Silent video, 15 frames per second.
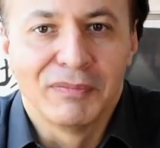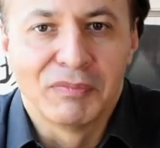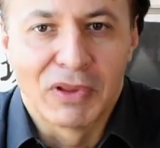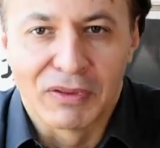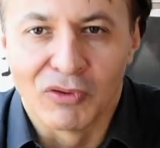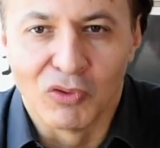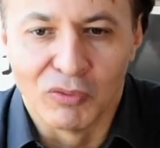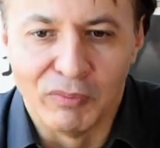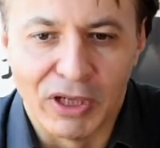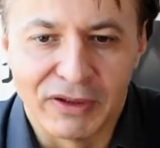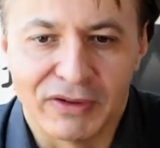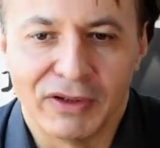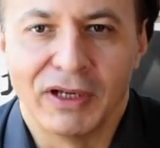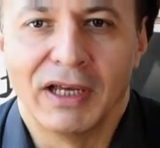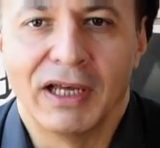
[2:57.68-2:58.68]
So
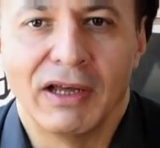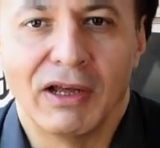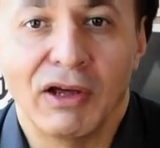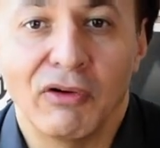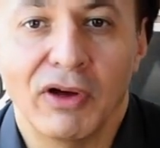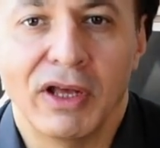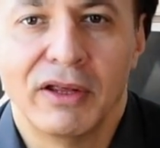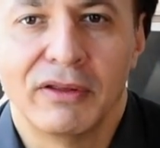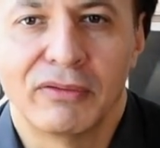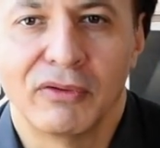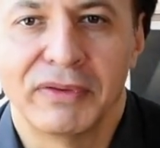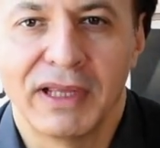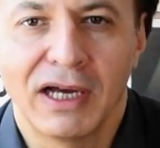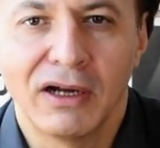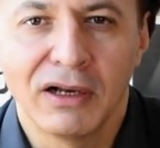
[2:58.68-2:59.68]

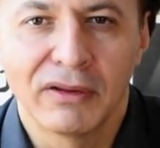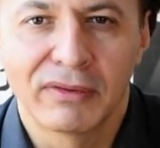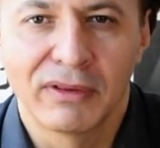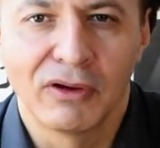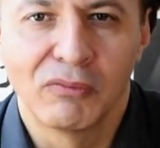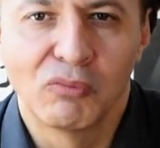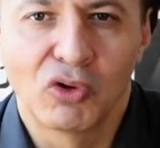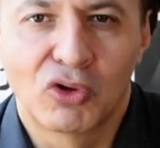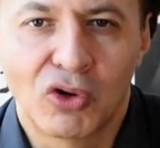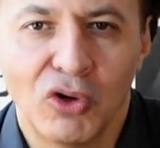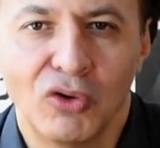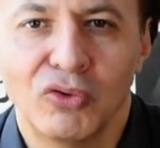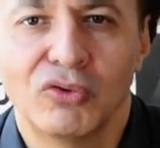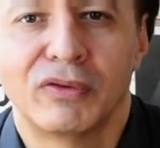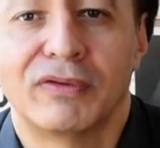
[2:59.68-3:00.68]
there are some
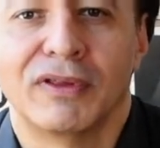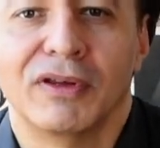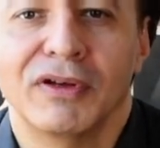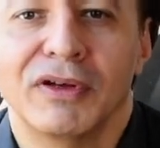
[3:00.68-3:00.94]
codes